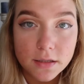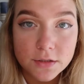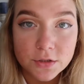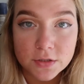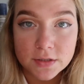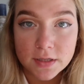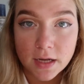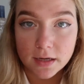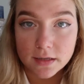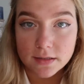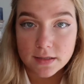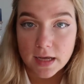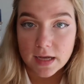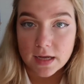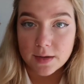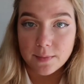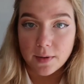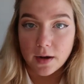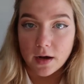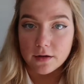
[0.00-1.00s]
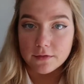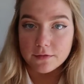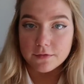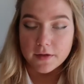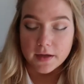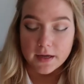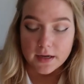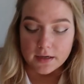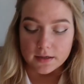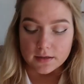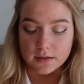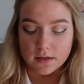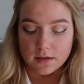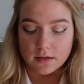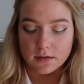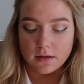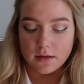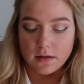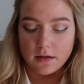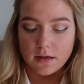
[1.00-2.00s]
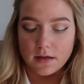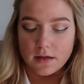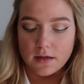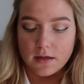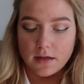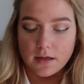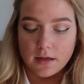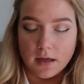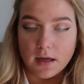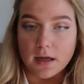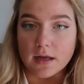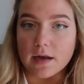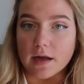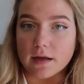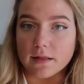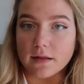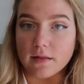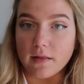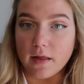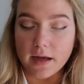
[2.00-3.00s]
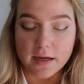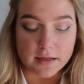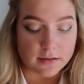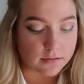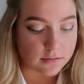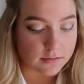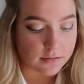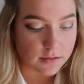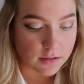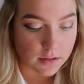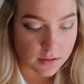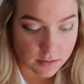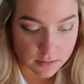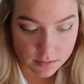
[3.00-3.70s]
Just kind of take them off and connect the lines.